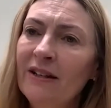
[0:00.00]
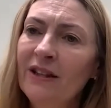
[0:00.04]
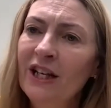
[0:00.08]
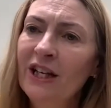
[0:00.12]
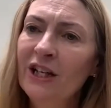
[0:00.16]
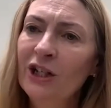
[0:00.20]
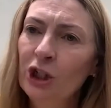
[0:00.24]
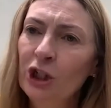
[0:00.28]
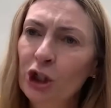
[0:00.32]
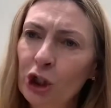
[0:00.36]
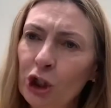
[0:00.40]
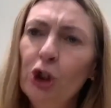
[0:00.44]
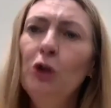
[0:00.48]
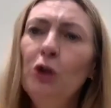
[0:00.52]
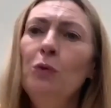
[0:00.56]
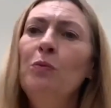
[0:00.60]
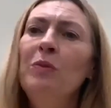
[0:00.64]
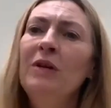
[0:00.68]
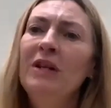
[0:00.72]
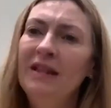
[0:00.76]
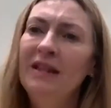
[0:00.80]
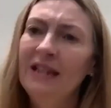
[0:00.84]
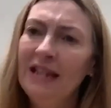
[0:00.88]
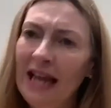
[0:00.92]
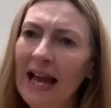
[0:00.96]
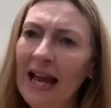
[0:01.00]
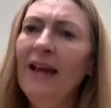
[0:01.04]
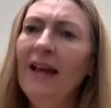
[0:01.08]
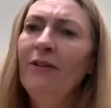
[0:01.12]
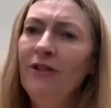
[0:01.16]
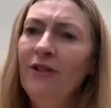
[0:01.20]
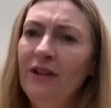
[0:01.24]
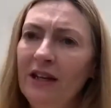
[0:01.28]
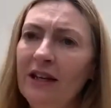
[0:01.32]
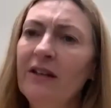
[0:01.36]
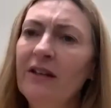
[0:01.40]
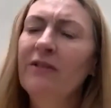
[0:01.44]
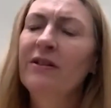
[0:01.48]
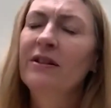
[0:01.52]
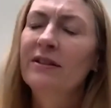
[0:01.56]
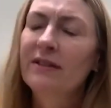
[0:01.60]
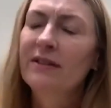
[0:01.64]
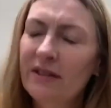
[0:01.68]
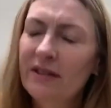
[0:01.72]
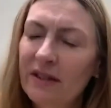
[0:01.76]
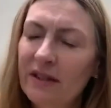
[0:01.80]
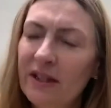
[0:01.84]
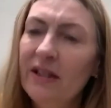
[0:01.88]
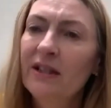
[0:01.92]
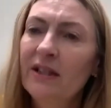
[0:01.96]
should be the ethic that
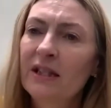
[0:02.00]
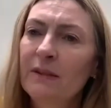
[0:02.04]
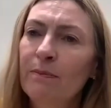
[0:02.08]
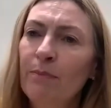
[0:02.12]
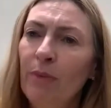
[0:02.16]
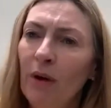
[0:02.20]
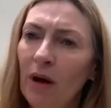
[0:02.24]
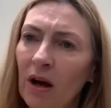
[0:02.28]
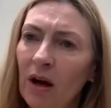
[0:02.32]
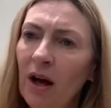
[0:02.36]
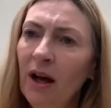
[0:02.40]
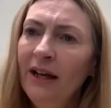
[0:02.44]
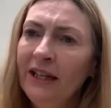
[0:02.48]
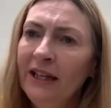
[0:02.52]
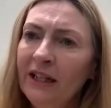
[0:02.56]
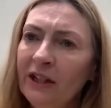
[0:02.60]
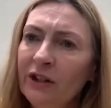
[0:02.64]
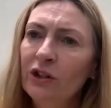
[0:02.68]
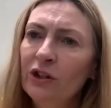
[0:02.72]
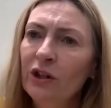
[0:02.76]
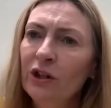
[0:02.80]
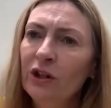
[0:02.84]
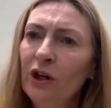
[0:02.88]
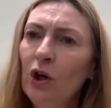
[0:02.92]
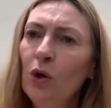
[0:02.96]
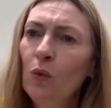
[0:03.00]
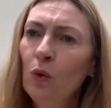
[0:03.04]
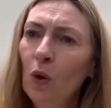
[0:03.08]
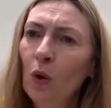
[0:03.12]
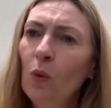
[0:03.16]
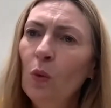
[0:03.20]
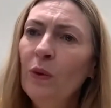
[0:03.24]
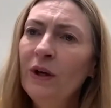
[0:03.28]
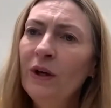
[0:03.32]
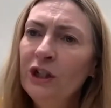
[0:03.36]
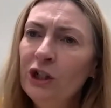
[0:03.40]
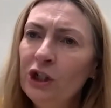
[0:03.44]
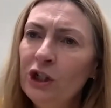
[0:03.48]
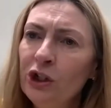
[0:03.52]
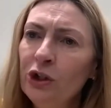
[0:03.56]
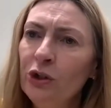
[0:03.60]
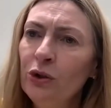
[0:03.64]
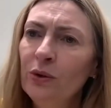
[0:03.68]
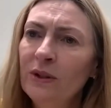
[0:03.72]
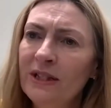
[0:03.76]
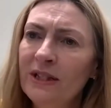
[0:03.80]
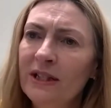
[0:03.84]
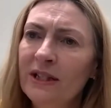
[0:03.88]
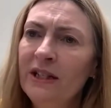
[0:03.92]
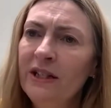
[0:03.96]
sits behind what we do
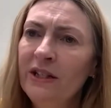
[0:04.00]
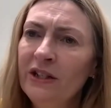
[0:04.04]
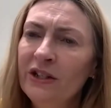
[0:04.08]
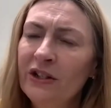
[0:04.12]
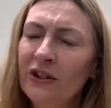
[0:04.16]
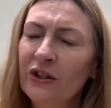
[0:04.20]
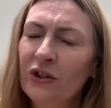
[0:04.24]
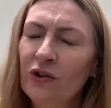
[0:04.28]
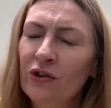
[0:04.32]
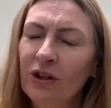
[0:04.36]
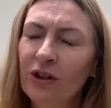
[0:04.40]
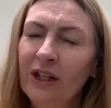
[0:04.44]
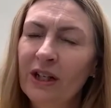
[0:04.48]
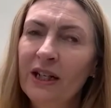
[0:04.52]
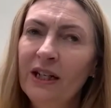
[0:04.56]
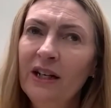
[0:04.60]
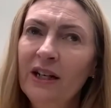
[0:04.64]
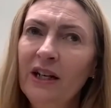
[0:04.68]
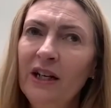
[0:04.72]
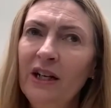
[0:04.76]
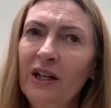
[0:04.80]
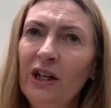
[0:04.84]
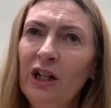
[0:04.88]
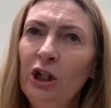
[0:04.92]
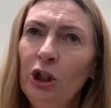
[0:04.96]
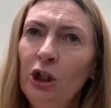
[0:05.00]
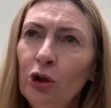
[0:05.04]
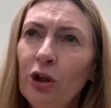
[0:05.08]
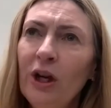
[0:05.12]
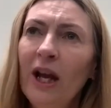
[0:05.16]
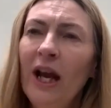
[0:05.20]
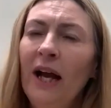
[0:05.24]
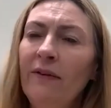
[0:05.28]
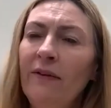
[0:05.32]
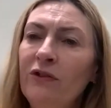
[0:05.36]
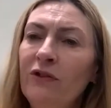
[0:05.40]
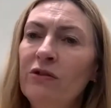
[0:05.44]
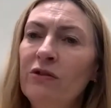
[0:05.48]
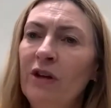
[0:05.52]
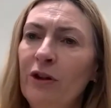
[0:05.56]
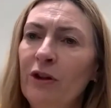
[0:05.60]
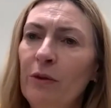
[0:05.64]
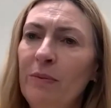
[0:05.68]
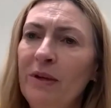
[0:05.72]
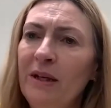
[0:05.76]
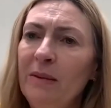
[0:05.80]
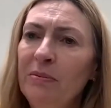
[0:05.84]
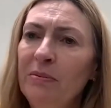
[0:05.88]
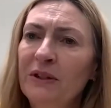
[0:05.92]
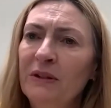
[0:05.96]
as an industry, look after other
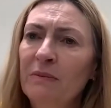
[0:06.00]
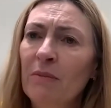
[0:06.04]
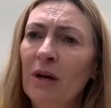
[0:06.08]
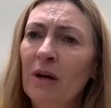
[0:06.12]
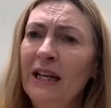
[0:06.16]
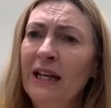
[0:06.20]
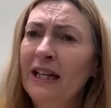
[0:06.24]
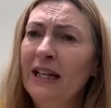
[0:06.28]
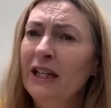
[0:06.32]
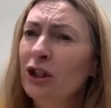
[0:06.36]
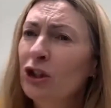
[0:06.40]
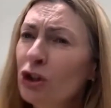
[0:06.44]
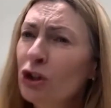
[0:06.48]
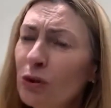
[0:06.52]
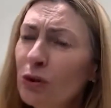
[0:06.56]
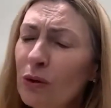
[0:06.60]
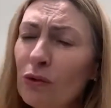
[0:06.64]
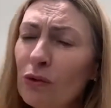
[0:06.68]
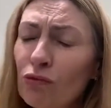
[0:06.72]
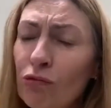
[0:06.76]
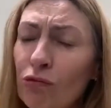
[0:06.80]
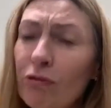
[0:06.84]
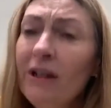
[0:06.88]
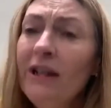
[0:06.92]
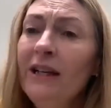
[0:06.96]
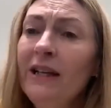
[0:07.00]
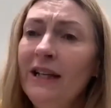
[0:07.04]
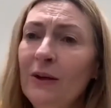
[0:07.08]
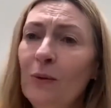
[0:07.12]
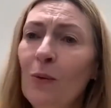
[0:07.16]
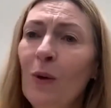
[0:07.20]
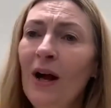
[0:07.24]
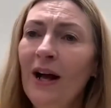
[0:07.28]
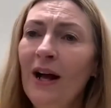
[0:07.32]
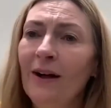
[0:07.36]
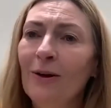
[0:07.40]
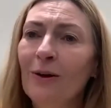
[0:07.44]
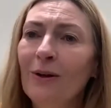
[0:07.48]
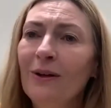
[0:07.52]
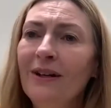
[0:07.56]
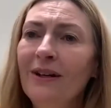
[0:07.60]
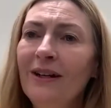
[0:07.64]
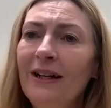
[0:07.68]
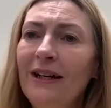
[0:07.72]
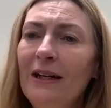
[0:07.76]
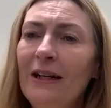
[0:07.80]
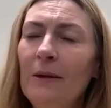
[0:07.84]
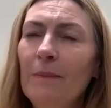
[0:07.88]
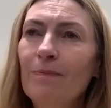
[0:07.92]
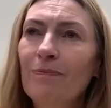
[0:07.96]
people's money and do it really well.
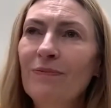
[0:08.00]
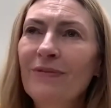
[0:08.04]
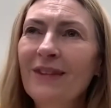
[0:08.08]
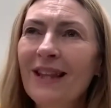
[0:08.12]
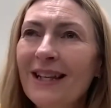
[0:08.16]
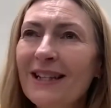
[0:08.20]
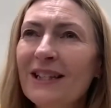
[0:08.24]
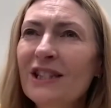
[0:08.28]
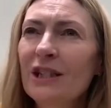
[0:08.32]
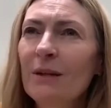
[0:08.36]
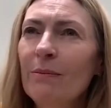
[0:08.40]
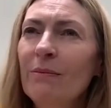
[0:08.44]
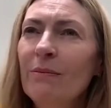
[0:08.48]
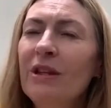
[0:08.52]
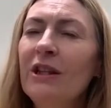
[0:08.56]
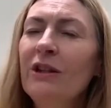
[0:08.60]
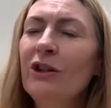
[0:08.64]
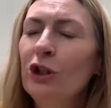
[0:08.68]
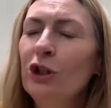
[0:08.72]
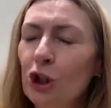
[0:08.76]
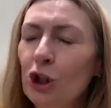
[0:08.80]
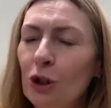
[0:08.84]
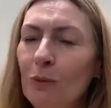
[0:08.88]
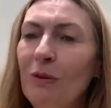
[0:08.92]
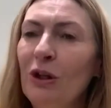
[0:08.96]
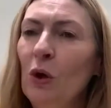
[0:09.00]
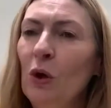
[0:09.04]
That's something that should be